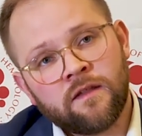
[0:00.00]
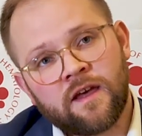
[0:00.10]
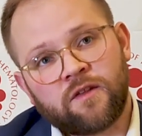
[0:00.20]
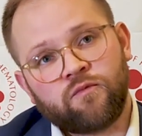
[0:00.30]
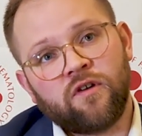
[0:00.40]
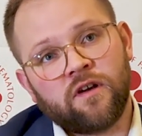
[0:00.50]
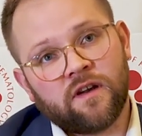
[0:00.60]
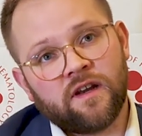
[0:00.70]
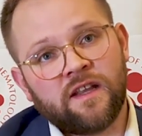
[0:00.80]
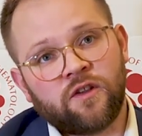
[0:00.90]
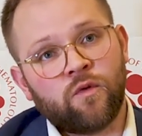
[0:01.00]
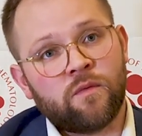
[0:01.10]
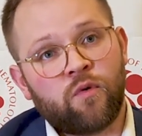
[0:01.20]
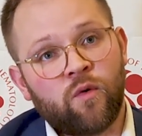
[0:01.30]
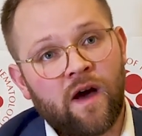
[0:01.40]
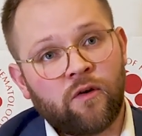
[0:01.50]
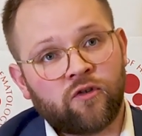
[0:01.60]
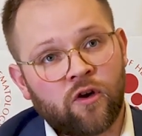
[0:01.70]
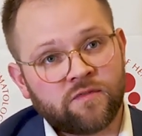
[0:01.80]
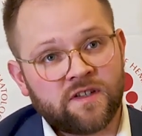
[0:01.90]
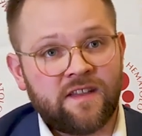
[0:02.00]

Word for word: that will lead to improved outcomes.